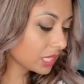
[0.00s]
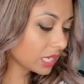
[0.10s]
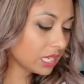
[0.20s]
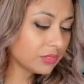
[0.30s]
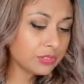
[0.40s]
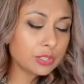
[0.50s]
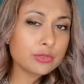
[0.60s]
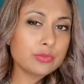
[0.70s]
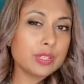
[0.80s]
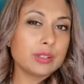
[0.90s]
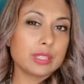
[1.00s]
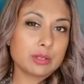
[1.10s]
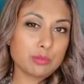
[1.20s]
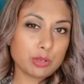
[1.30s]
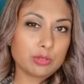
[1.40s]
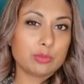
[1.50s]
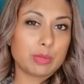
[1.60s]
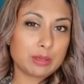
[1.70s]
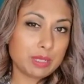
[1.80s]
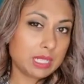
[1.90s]
if you feel that mold
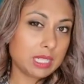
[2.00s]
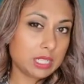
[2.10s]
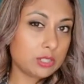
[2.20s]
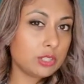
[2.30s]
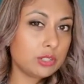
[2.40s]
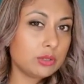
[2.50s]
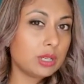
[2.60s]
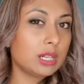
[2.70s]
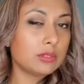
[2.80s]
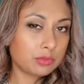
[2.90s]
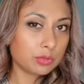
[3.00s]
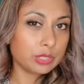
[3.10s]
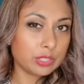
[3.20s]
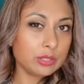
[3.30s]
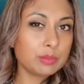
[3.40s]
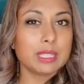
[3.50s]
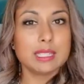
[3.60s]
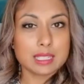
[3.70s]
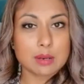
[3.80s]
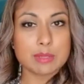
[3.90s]
may be an issue for you,
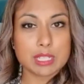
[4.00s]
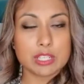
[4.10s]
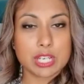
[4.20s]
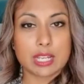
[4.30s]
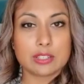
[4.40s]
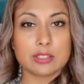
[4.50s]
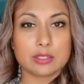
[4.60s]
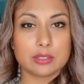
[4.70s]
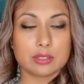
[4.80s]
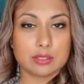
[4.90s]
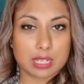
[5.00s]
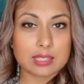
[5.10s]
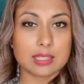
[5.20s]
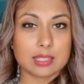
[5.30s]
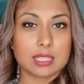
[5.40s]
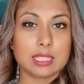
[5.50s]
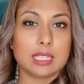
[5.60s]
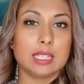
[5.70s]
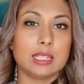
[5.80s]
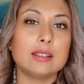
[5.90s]
please come and chat to us at the
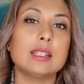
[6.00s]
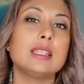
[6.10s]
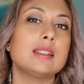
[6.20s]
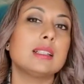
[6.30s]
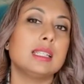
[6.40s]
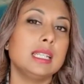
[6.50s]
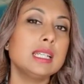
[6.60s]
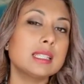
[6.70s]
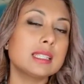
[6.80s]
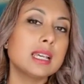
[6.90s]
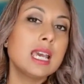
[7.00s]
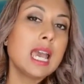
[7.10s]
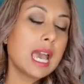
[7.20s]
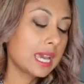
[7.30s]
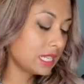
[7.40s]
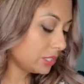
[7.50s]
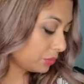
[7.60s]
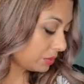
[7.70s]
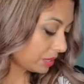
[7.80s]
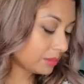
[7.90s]
clinic here at Kissin Clinics. And
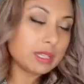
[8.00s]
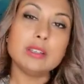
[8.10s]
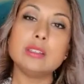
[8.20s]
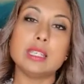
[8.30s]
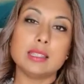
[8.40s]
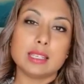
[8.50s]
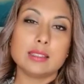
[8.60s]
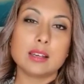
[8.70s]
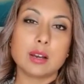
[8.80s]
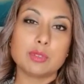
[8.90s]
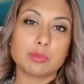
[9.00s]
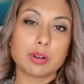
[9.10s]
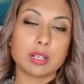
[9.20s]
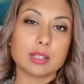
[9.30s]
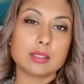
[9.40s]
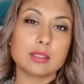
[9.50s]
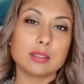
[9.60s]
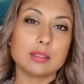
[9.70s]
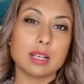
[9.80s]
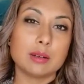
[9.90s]
we may be using these types of products
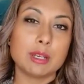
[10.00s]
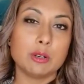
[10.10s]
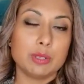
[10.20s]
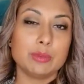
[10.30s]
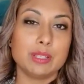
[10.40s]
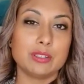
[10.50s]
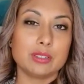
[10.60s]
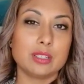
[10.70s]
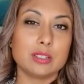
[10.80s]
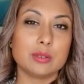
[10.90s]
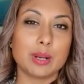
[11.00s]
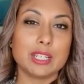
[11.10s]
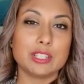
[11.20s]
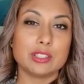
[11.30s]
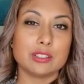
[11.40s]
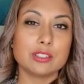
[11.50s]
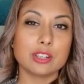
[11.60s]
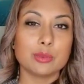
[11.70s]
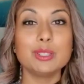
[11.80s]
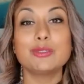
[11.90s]
to help you in your situation.
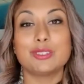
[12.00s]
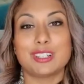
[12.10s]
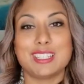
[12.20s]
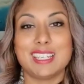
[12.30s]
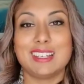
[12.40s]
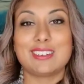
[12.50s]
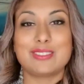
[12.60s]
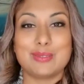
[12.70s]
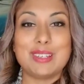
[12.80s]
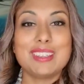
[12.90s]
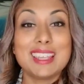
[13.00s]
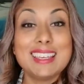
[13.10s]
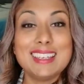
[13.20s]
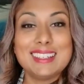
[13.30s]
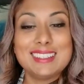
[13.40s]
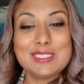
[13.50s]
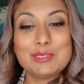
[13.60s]
So we look forward to hearing from you. Thank you.